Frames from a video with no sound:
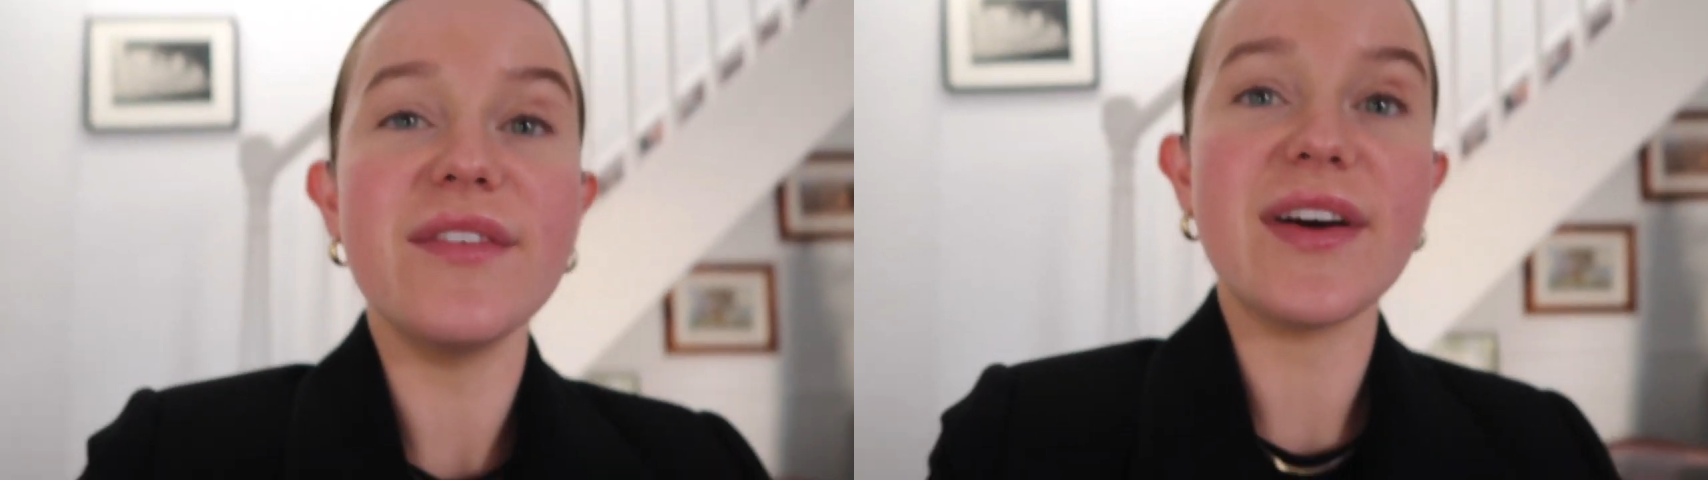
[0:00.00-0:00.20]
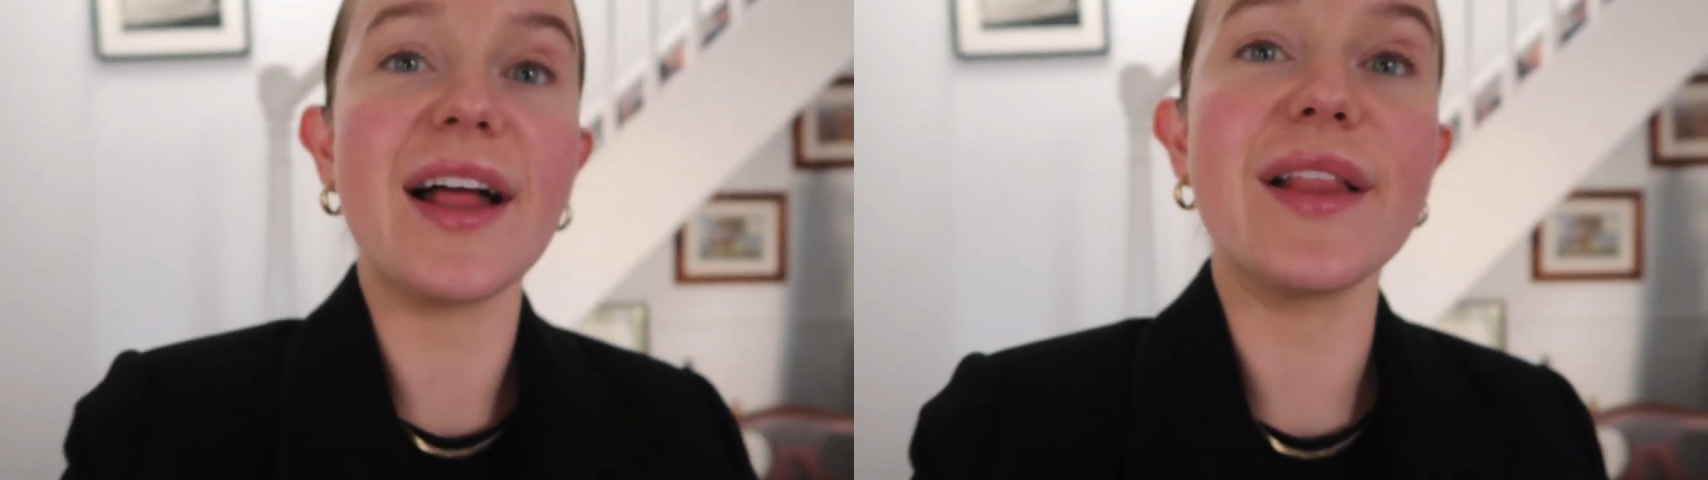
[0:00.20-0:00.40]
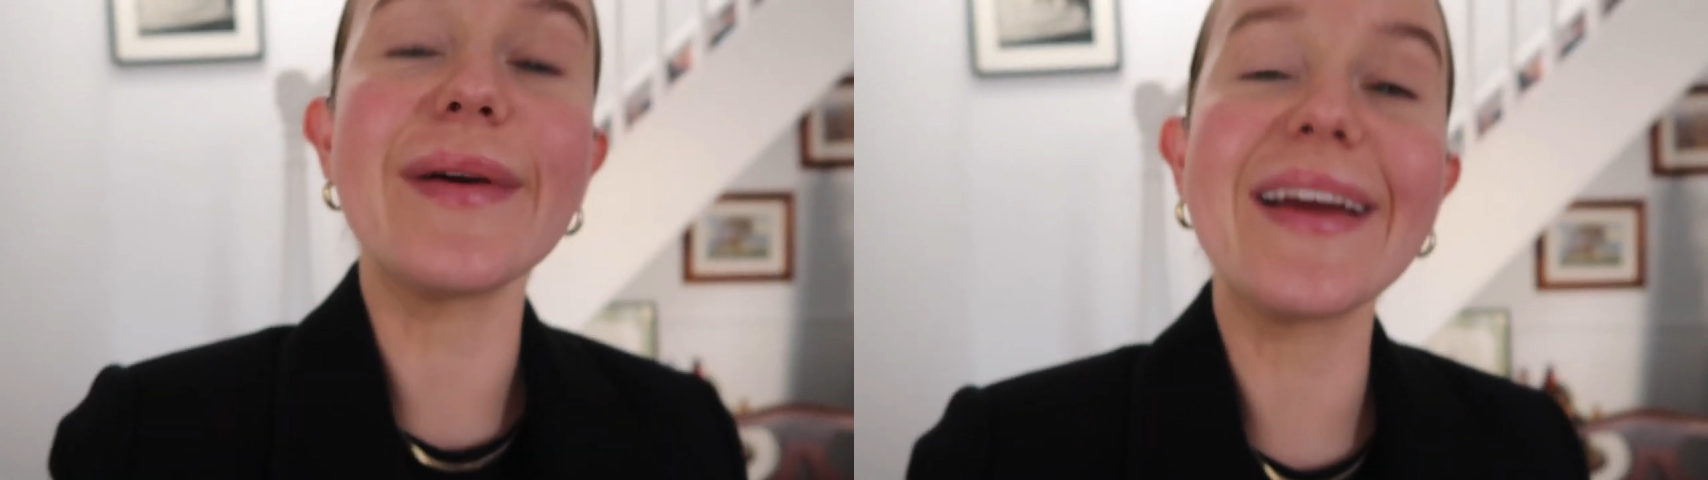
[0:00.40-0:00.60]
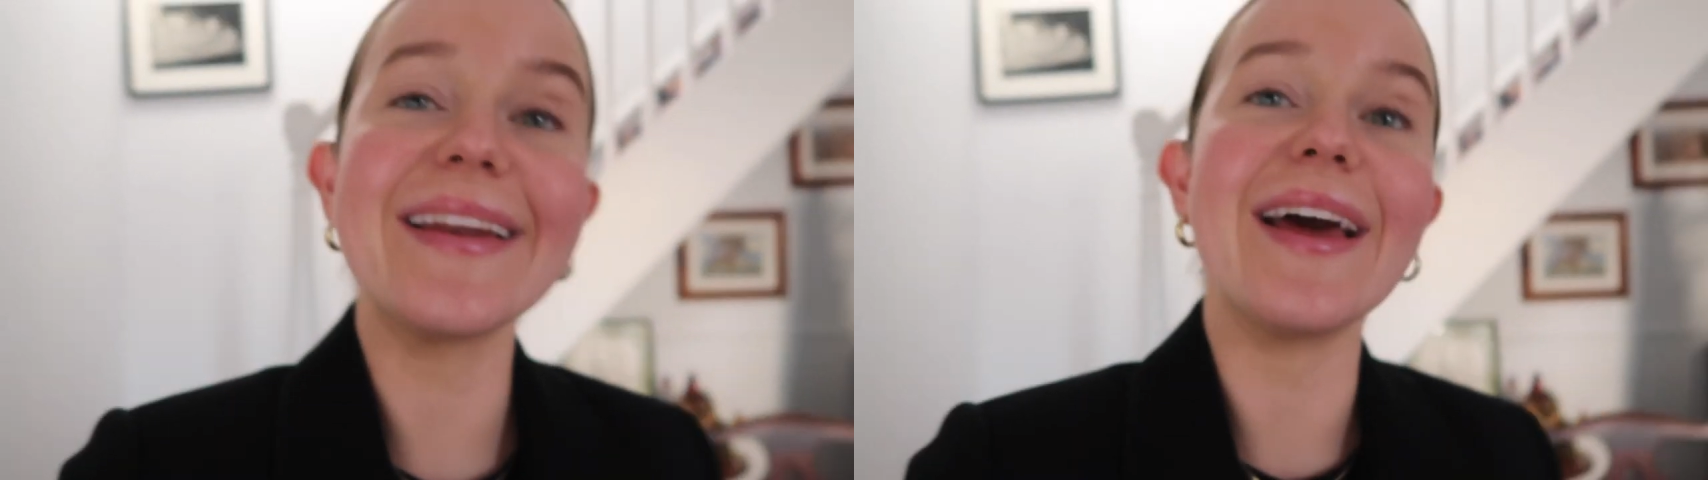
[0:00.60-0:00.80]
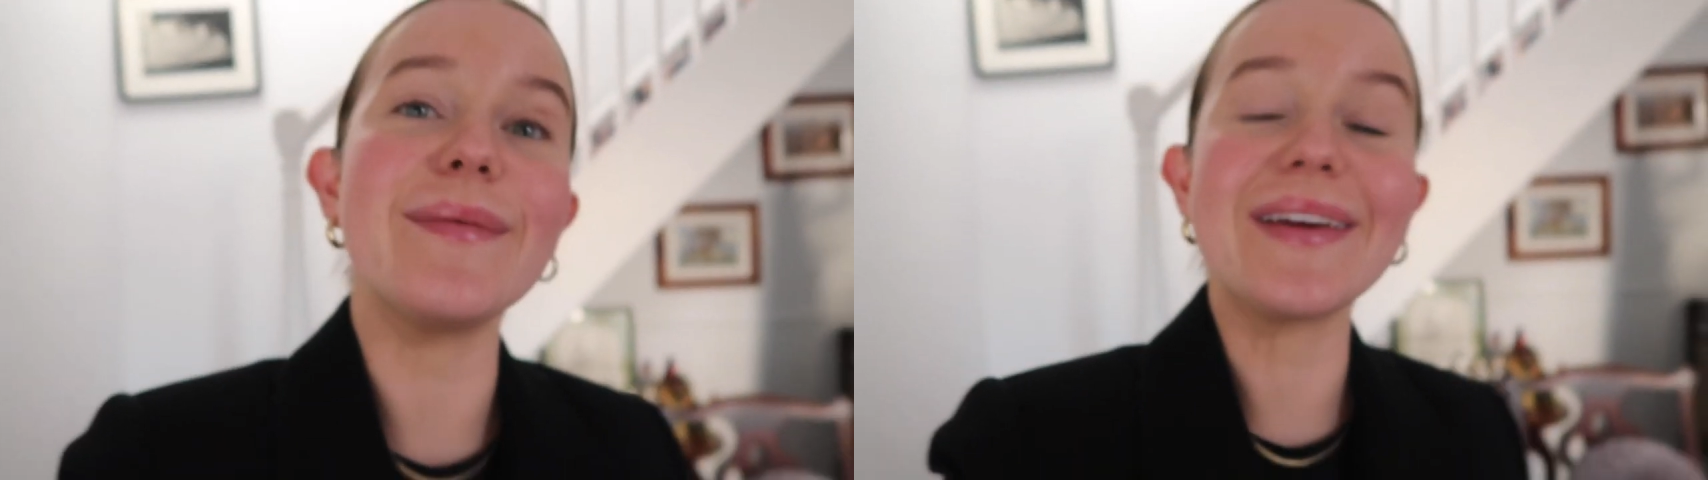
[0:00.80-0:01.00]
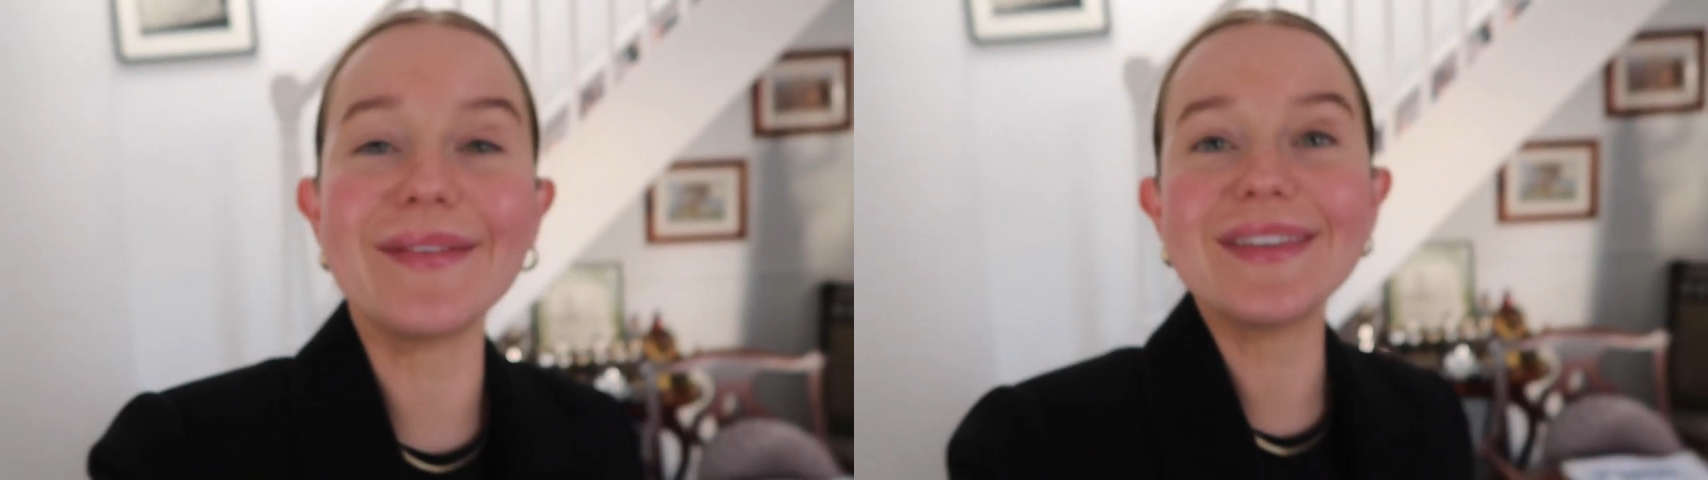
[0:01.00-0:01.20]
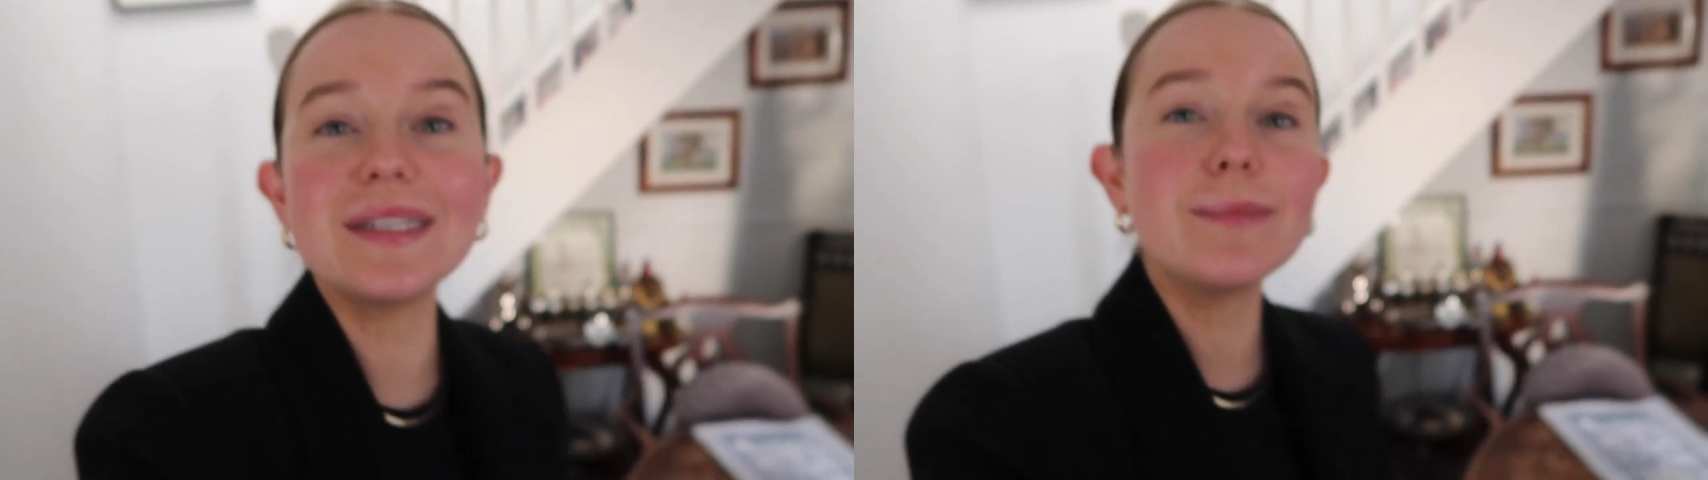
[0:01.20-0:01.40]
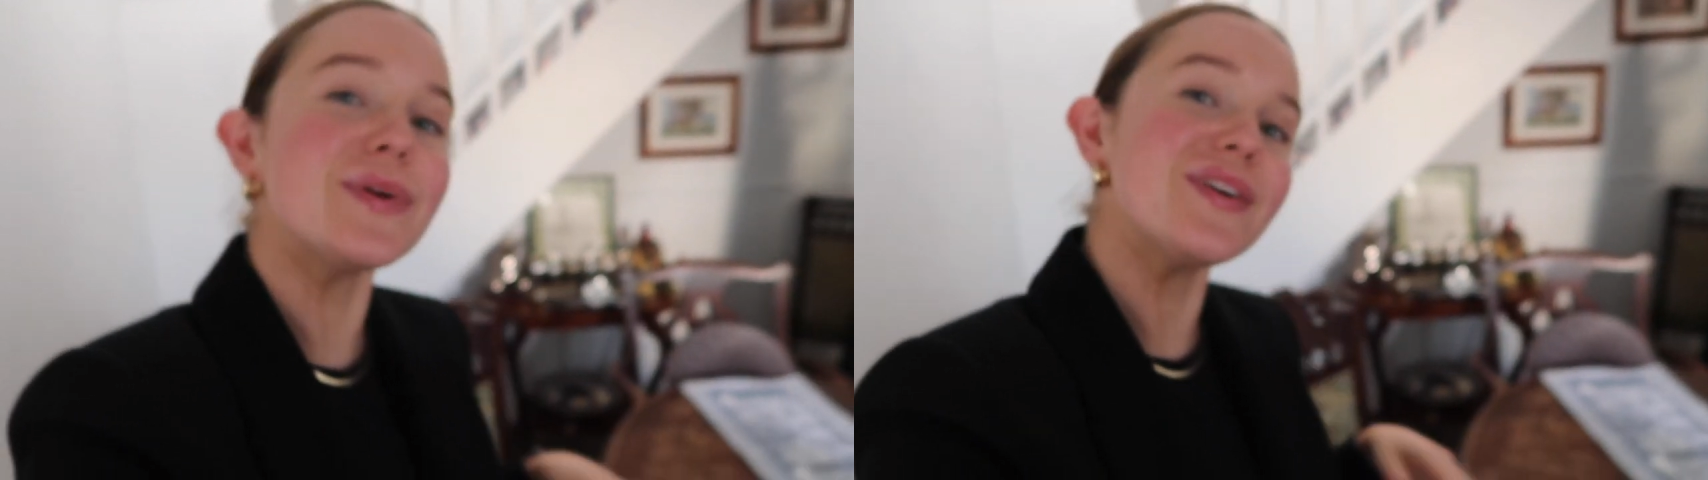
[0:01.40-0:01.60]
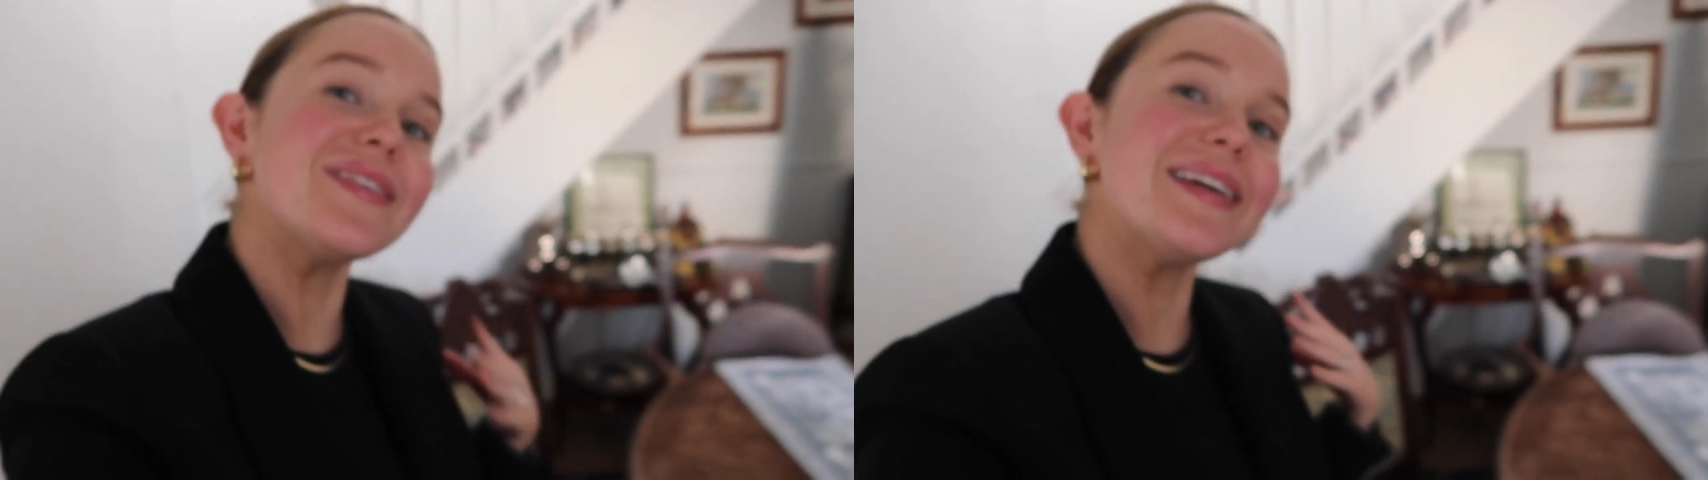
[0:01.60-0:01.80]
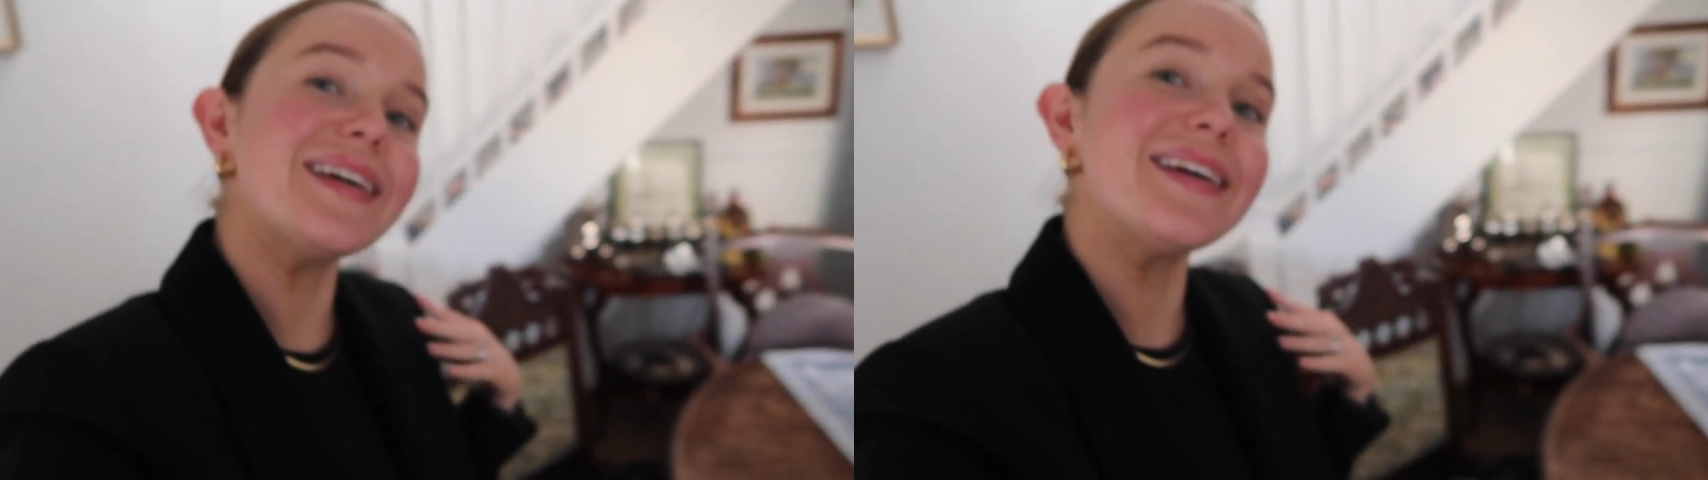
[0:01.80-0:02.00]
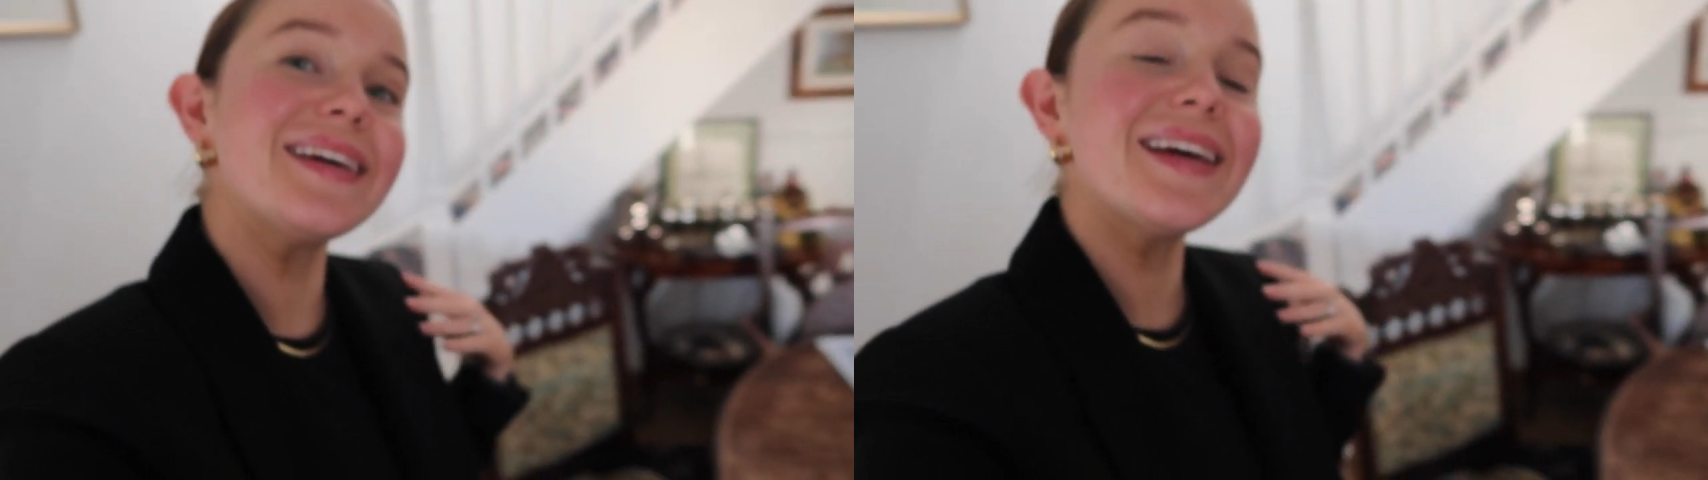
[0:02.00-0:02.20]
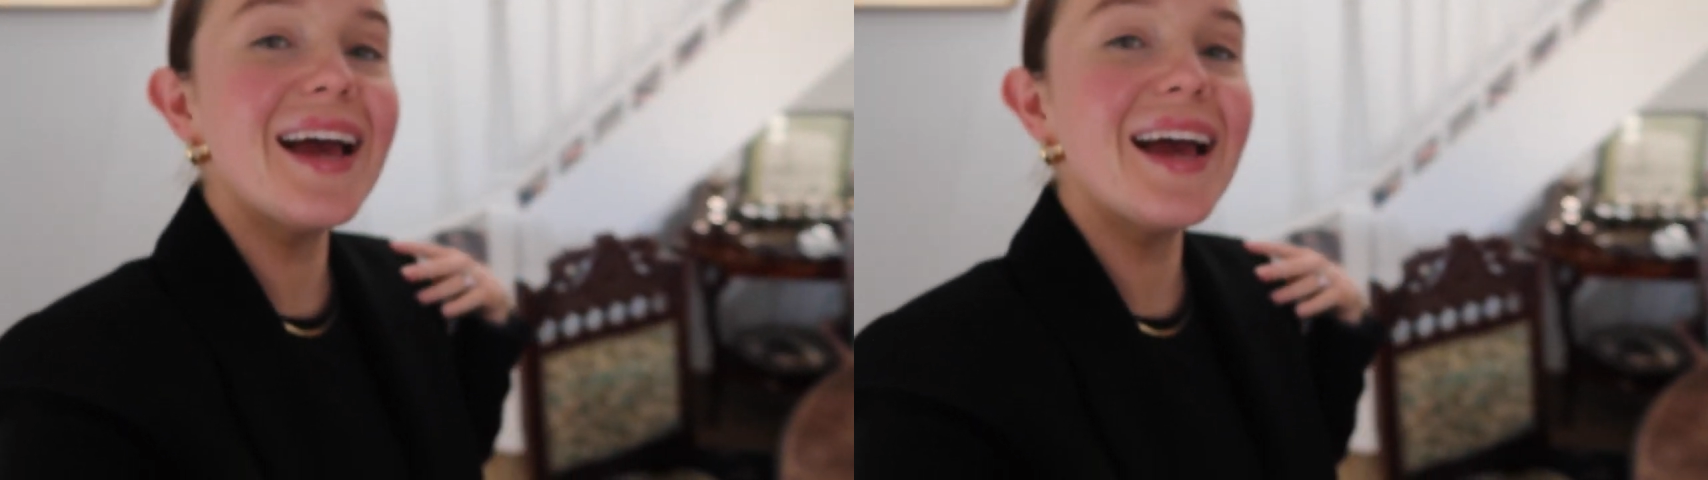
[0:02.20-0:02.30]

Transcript: for Halloween, and we can watch a movie